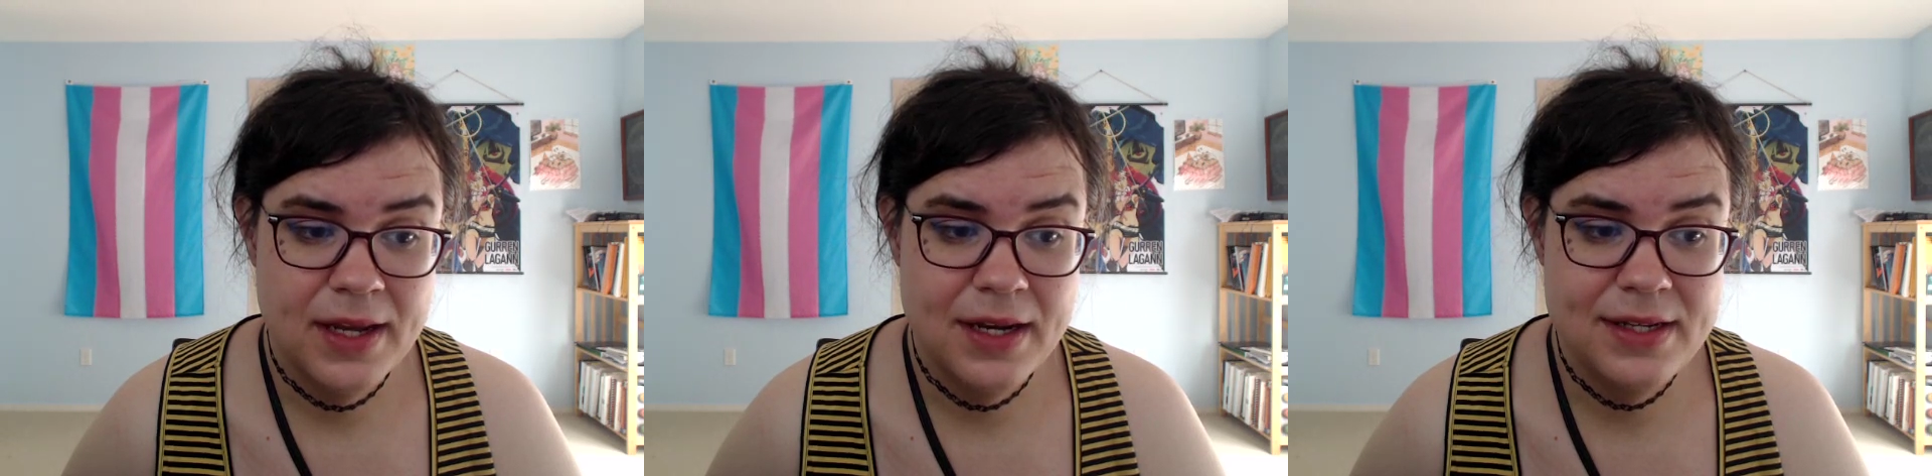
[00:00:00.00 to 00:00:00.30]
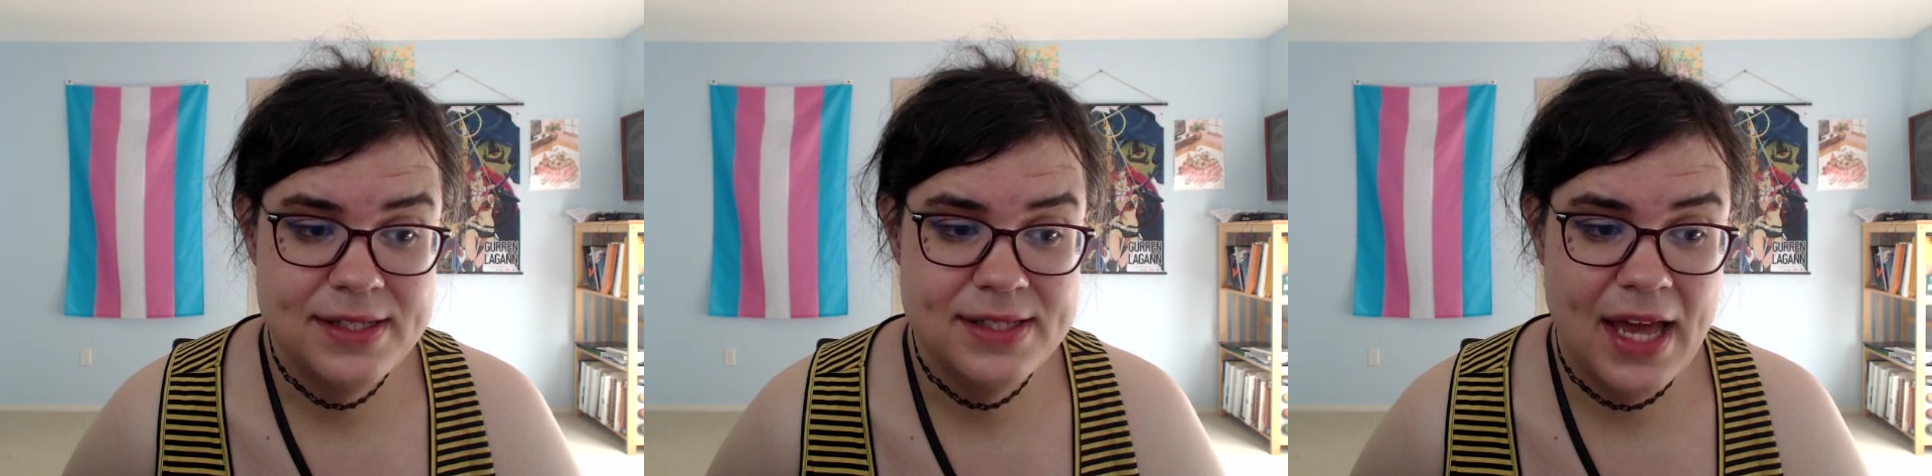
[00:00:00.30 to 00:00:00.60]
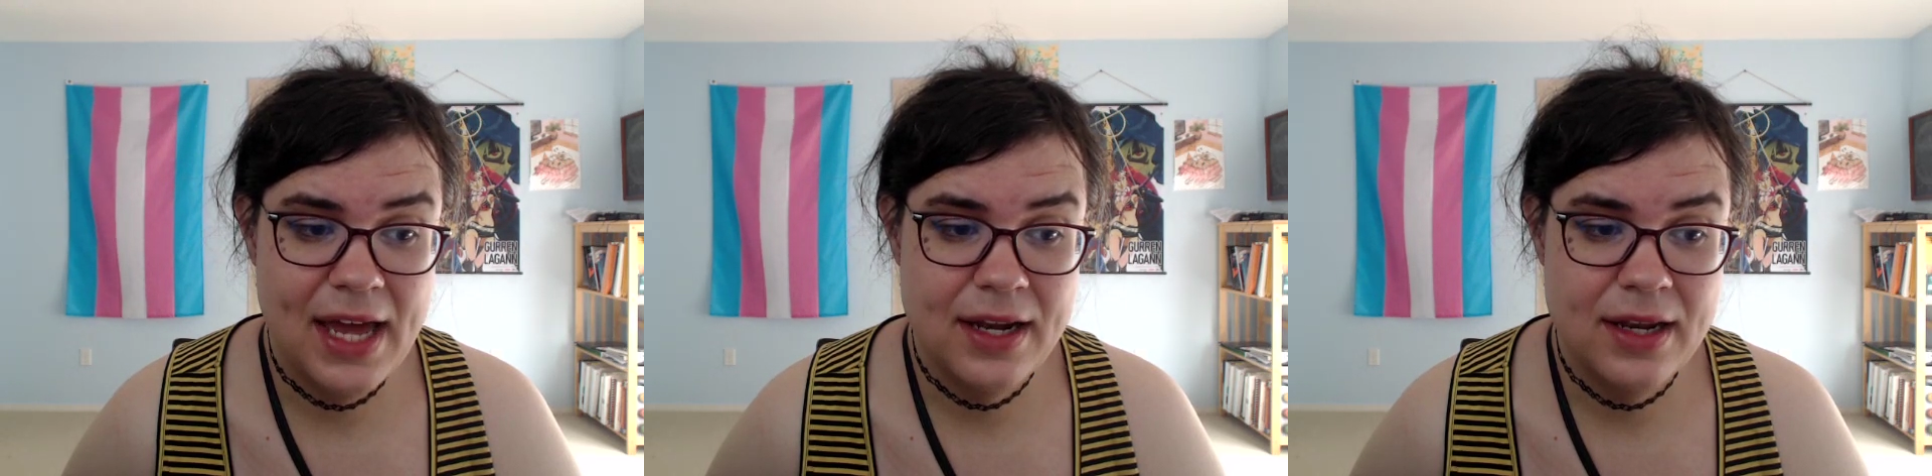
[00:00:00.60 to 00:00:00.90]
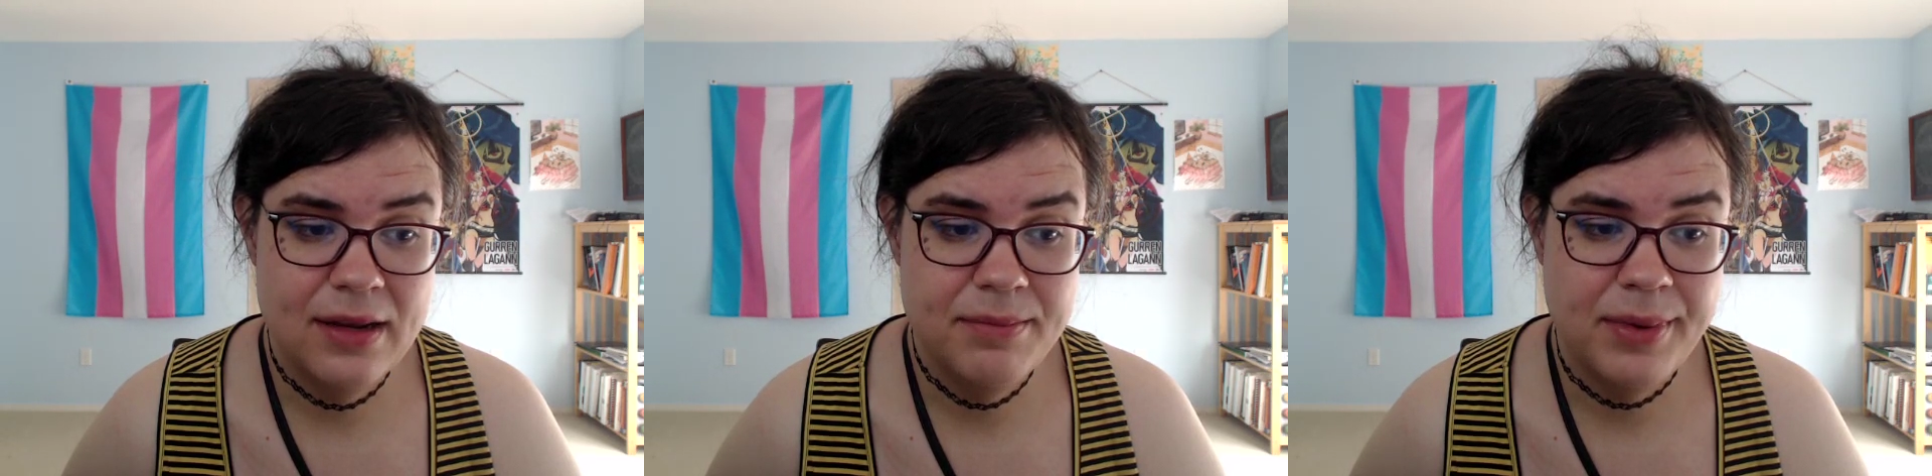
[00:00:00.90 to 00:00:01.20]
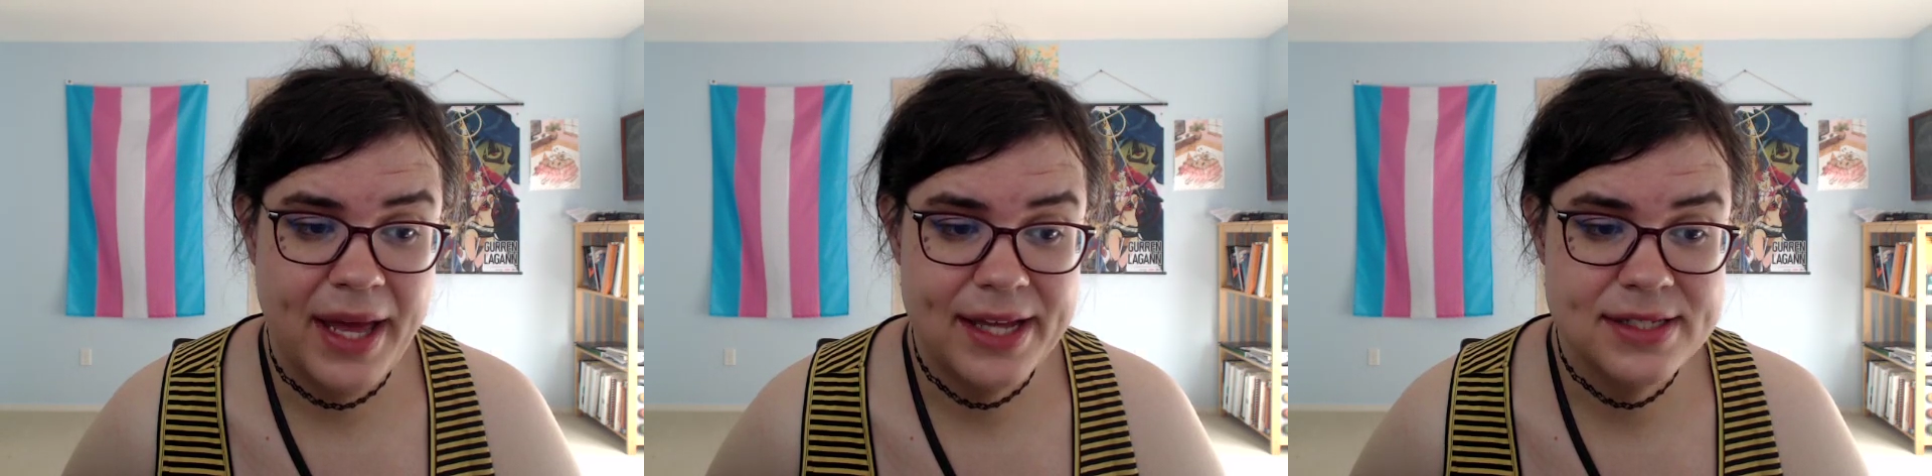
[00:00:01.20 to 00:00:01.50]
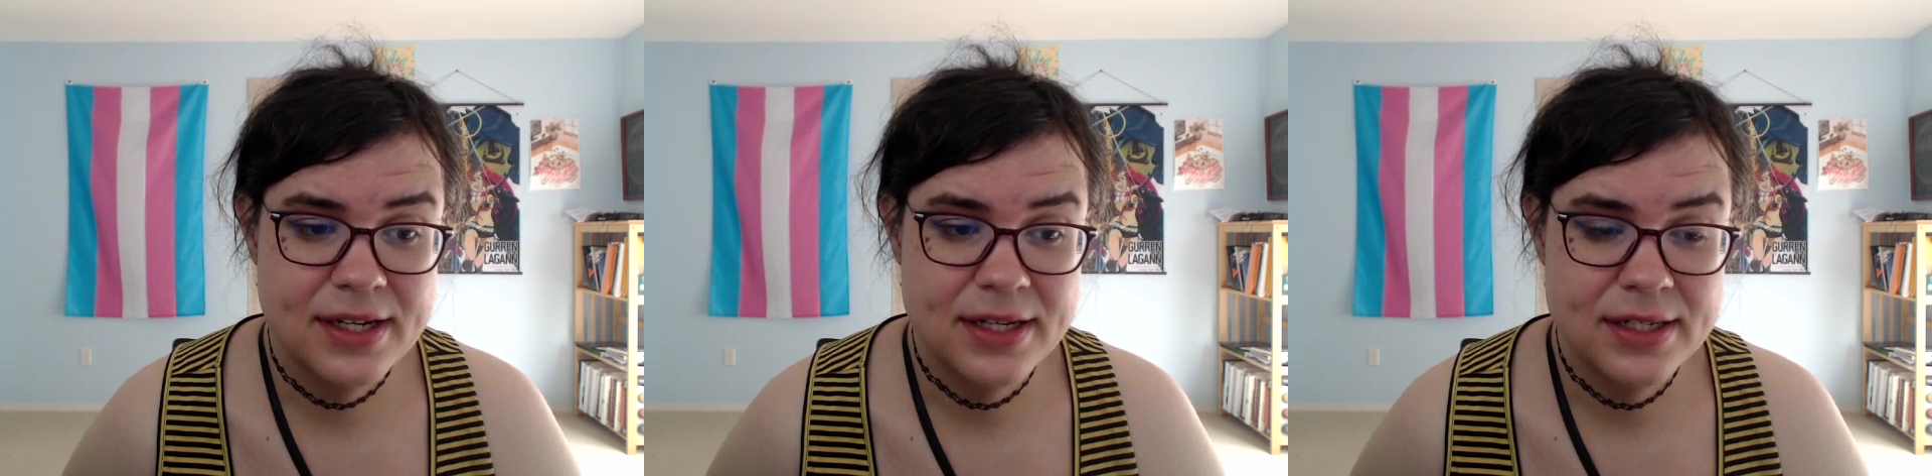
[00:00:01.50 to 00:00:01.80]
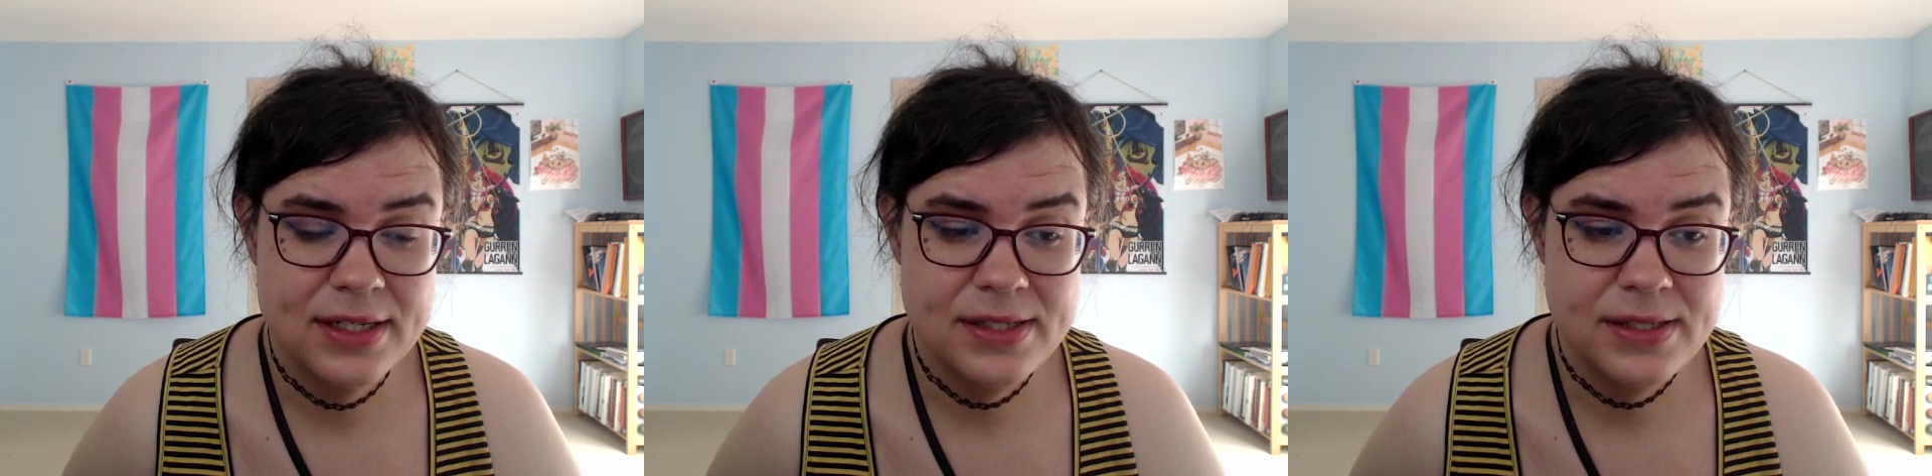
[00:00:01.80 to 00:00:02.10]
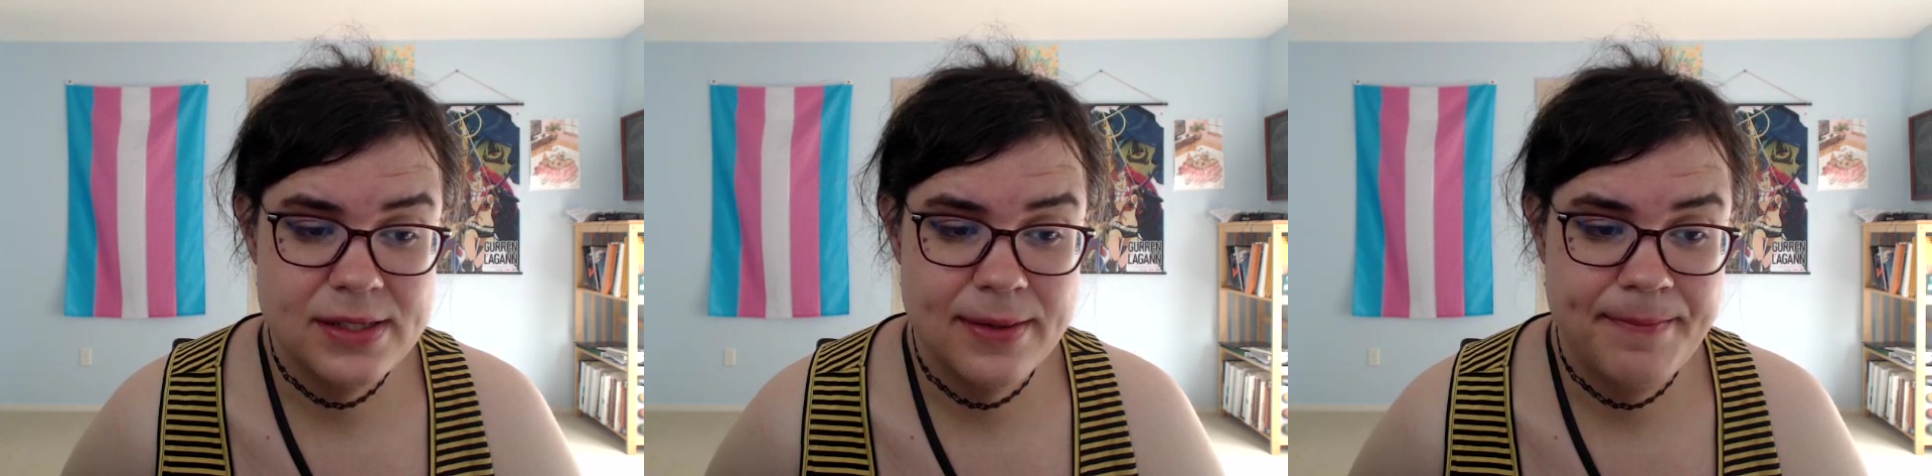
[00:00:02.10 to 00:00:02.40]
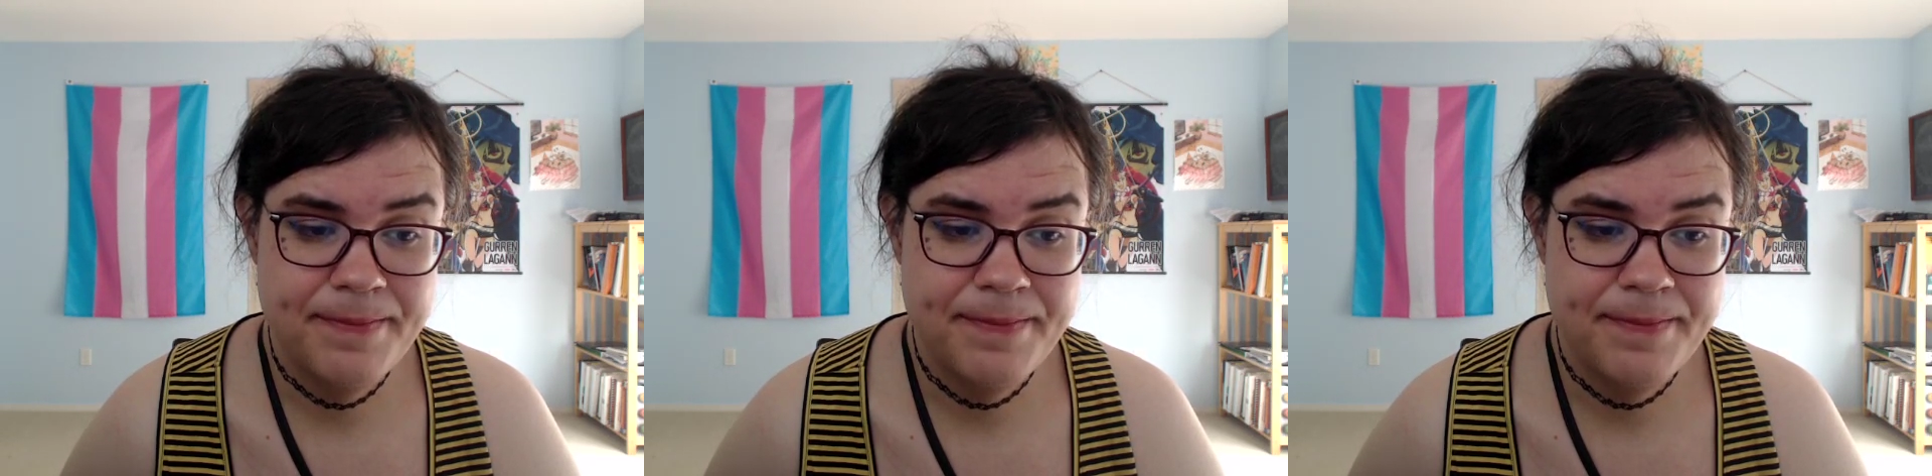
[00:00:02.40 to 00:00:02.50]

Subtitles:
and he sat in black darkness.